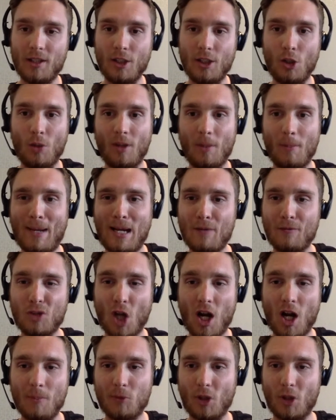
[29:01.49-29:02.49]
You know, the amount of
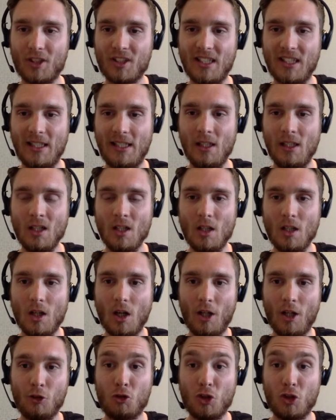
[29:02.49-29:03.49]
times I see
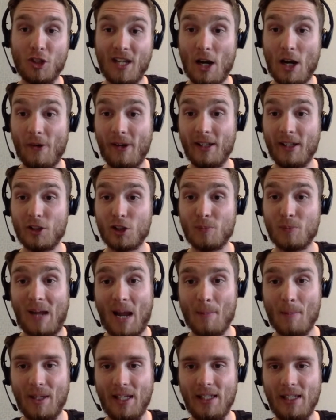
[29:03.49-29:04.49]
uh, generic,
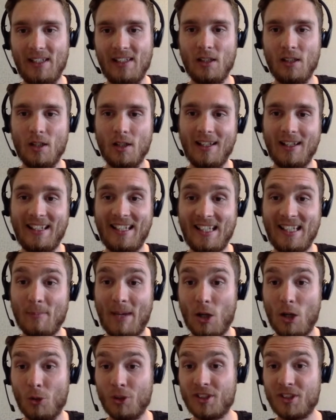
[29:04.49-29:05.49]
spammy,
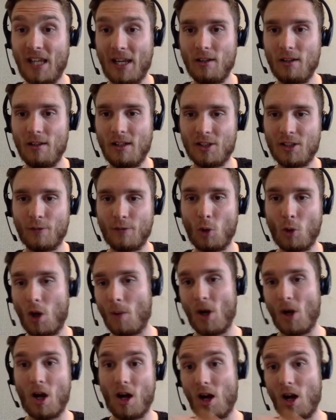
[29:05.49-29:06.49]
email sent as a follow up.
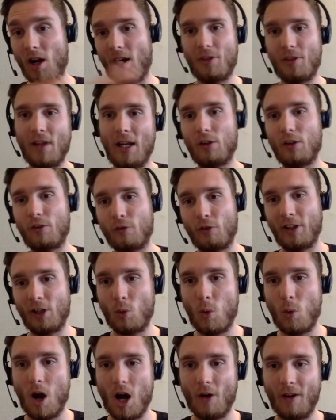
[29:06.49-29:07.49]
Oh, hi, thanks for
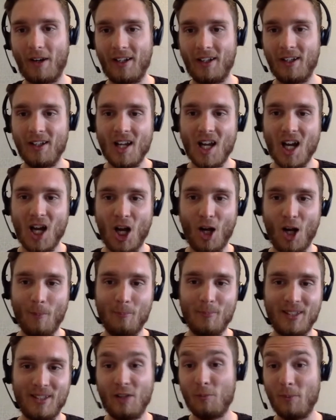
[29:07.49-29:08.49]
inquiring. Um,
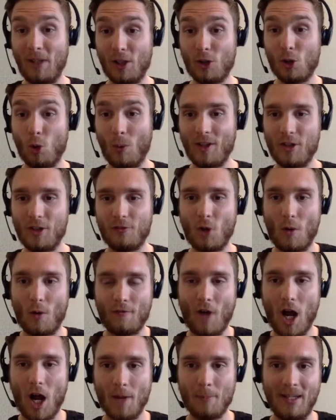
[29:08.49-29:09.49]
give me a call when you've got
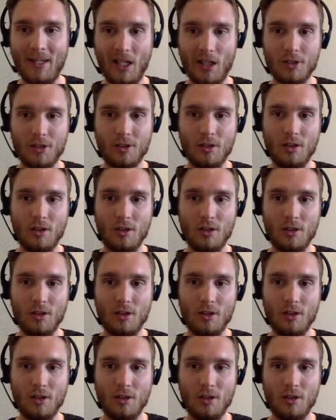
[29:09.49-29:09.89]
five minutes.